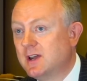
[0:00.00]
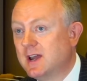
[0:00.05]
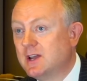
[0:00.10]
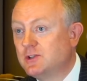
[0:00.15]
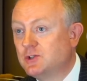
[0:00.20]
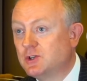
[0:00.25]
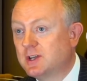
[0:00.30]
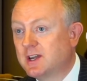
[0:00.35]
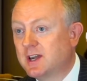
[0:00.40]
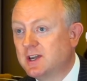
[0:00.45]

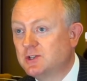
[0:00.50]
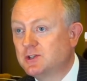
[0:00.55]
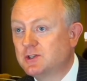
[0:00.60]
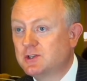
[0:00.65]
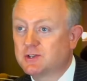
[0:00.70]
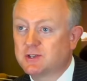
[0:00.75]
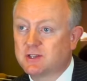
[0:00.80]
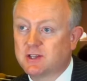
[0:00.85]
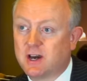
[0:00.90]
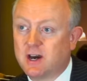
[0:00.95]

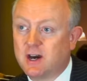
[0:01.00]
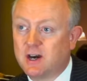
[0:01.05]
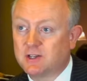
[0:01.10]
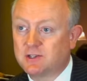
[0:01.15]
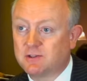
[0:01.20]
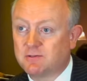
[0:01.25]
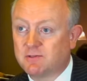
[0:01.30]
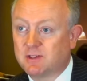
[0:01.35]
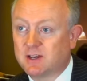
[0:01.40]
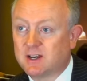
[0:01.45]
Education is at the
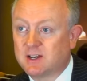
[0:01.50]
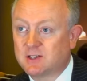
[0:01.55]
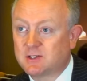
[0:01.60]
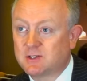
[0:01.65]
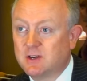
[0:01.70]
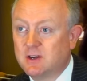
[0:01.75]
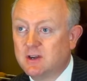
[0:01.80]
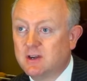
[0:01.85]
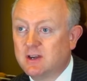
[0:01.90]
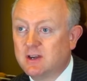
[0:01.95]
heart of
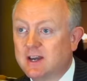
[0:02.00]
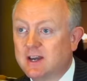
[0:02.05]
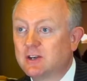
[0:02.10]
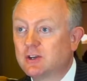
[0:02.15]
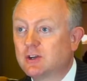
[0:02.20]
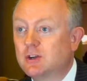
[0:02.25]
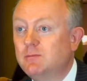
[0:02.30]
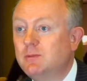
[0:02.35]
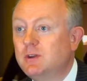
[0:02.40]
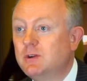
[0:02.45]
that, and
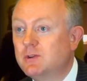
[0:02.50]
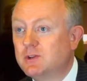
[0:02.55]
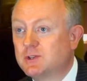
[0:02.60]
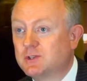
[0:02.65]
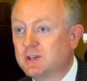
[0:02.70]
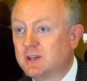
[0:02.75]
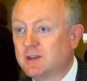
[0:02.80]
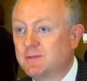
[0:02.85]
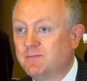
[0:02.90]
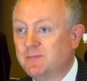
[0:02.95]
a
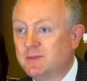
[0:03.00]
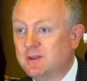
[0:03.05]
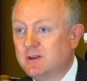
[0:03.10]
community.